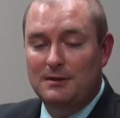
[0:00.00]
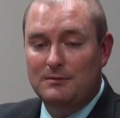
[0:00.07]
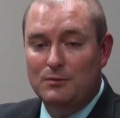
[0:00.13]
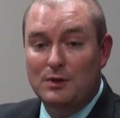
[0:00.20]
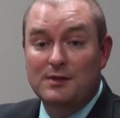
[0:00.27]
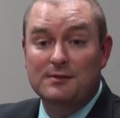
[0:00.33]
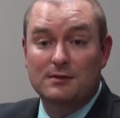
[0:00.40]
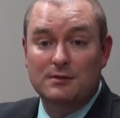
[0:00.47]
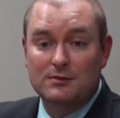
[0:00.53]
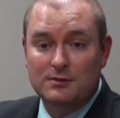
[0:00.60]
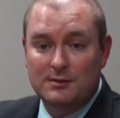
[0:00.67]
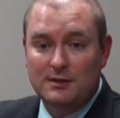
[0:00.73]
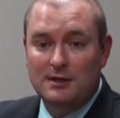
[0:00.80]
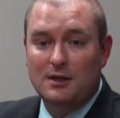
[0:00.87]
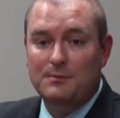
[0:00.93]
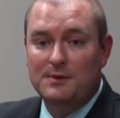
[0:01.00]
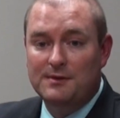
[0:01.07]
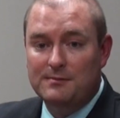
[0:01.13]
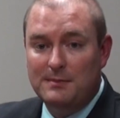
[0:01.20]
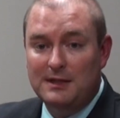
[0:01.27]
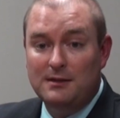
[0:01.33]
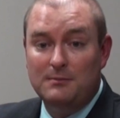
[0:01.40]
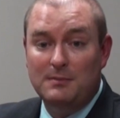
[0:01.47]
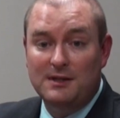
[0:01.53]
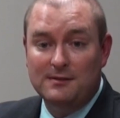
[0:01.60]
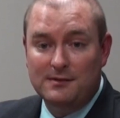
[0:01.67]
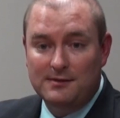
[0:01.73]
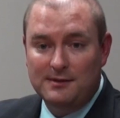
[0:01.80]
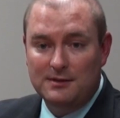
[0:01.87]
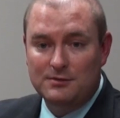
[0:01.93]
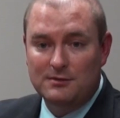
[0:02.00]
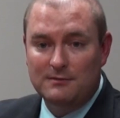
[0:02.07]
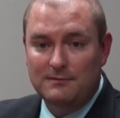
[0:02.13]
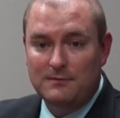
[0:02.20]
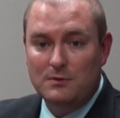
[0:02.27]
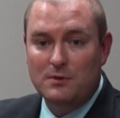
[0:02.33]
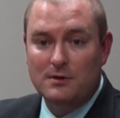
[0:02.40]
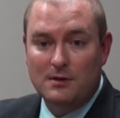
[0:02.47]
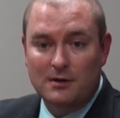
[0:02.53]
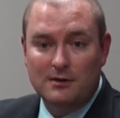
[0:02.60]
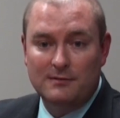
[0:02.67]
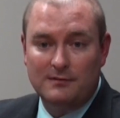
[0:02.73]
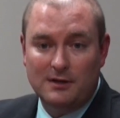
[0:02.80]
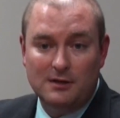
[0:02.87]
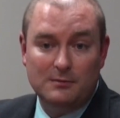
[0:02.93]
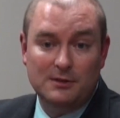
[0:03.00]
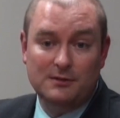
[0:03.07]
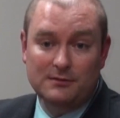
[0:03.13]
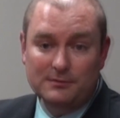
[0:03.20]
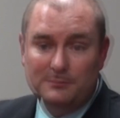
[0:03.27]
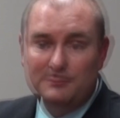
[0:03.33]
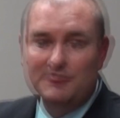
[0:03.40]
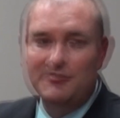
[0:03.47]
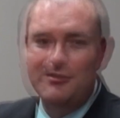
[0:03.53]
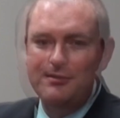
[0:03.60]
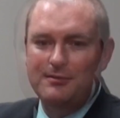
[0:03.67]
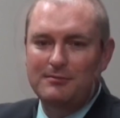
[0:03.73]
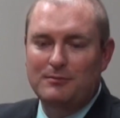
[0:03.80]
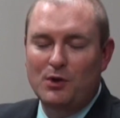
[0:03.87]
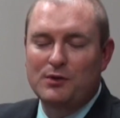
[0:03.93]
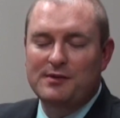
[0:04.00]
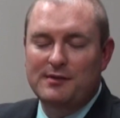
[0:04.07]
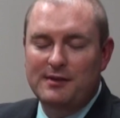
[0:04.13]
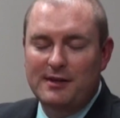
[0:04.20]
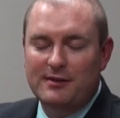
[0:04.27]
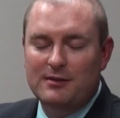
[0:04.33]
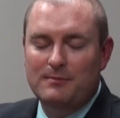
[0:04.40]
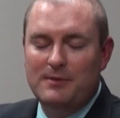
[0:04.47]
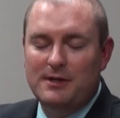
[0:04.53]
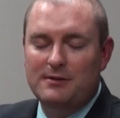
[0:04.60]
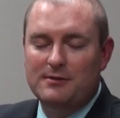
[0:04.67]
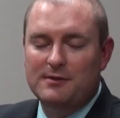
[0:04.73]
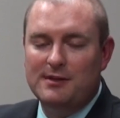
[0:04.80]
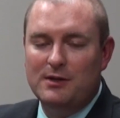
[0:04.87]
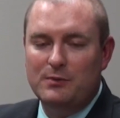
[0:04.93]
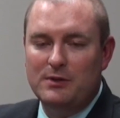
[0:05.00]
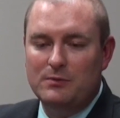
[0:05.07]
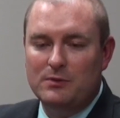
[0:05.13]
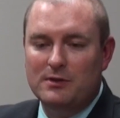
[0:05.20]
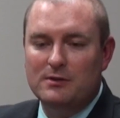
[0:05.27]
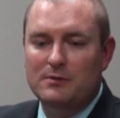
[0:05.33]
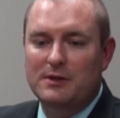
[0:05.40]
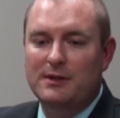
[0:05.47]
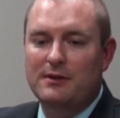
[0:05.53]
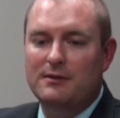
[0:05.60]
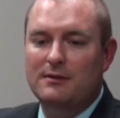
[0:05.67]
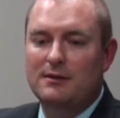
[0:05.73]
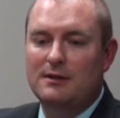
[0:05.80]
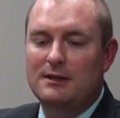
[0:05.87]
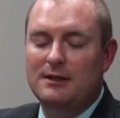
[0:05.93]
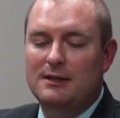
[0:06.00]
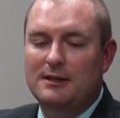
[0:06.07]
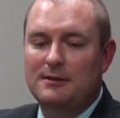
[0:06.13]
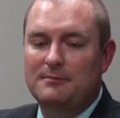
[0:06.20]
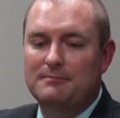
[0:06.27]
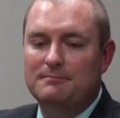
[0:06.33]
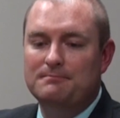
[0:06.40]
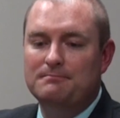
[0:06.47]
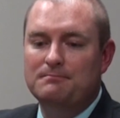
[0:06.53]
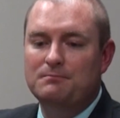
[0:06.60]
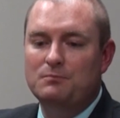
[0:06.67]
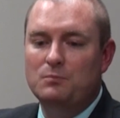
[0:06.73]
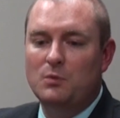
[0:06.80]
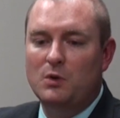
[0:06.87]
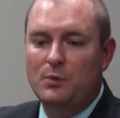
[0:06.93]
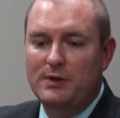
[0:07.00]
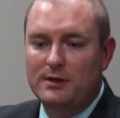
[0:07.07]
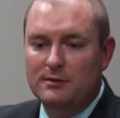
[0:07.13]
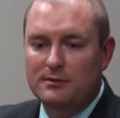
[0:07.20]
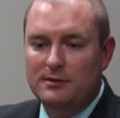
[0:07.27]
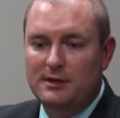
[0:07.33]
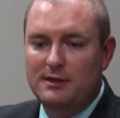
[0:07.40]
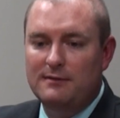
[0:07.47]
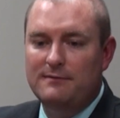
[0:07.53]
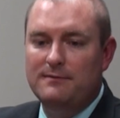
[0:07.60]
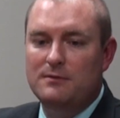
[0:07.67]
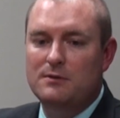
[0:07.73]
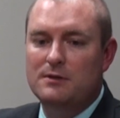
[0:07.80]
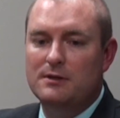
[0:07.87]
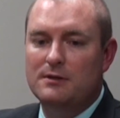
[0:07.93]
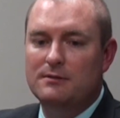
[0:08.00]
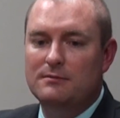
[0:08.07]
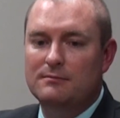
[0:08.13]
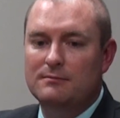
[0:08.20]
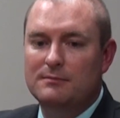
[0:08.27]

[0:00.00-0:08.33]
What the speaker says: research to help us make the best decision for our environments. Most of the other competitors that we work with, when we are looking for